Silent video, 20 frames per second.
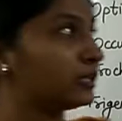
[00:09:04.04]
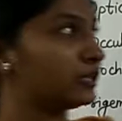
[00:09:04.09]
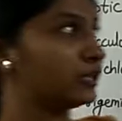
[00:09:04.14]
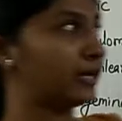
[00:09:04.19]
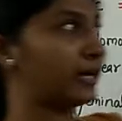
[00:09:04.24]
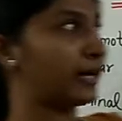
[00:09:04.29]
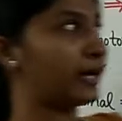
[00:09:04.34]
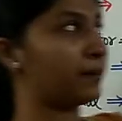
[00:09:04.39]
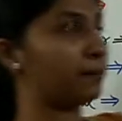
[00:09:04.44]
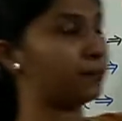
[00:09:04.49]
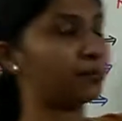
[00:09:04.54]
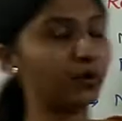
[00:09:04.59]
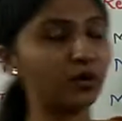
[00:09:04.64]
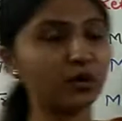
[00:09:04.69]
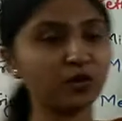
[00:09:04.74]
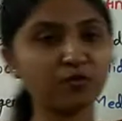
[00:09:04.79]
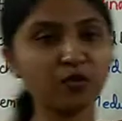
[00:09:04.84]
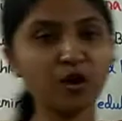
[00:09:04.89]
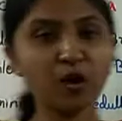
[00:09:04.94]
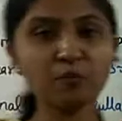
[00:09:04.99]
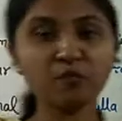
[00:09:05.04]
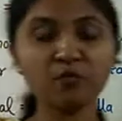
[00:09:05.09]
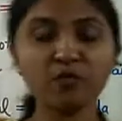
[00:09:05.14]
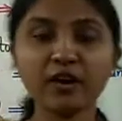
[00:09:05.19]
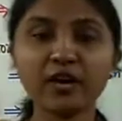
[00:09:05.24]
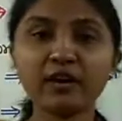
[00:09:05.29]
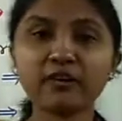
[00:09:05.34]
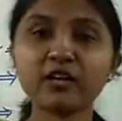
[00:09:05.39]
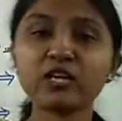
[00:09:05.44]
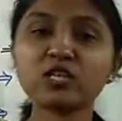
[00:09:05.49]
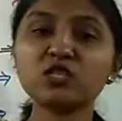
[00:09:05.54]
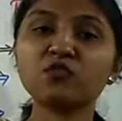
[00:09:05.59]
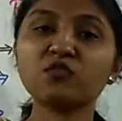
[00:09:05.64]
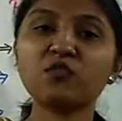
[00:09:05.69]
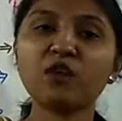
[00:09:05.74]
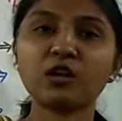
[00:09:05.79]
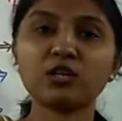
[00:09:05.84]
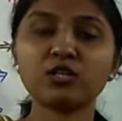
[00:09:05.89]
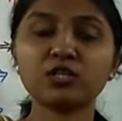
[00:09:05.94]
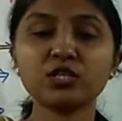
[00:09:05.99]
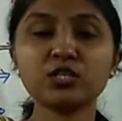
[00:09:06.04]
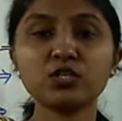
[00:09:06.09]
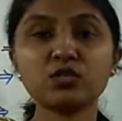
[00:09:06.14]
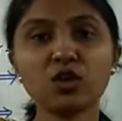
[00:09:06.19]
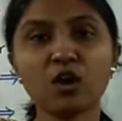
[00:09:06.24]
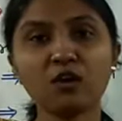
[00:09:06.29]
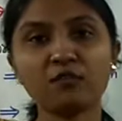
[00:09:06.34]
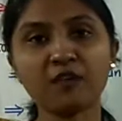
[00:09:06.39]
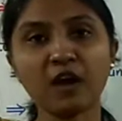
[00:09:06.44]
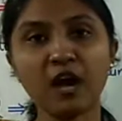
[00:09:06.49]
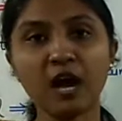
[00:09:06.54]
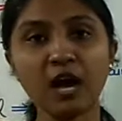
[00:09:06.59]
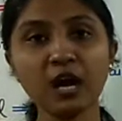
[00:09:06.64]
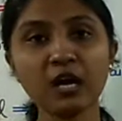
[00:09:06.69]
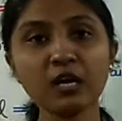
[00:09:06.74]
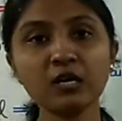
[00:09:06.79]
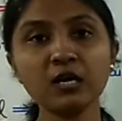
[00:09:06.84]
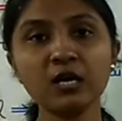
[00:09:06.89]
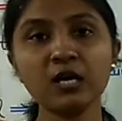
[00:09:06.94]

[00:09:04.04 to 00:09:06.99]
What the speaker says: They perform various functions of our